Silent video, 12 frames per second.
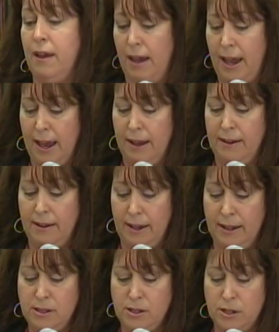And
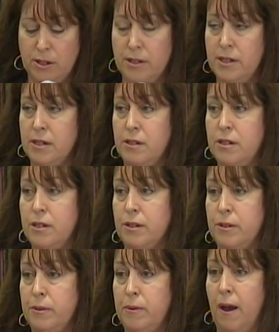it's turned
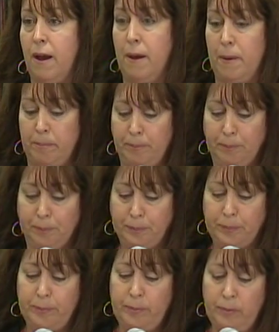into
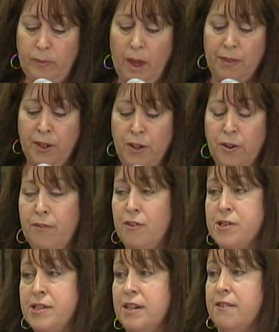the
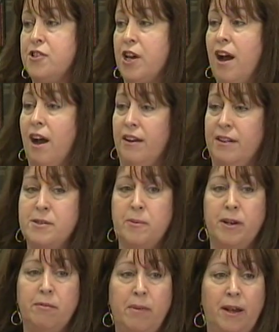University of Jihad, as
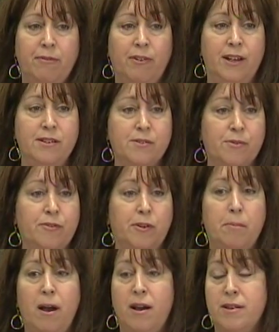one of my friends,
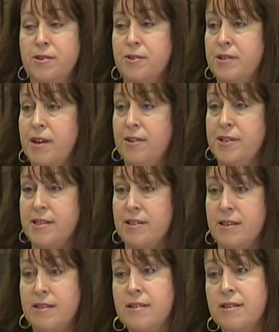Reuven Paz, who's now
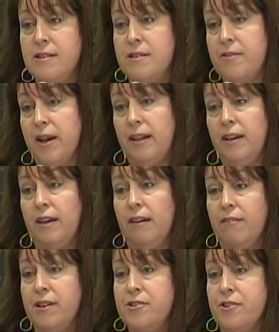deceased, an Israeli
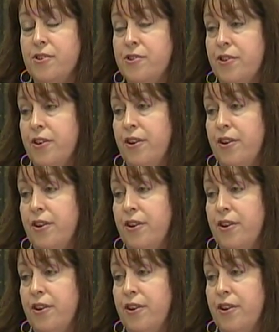researcher,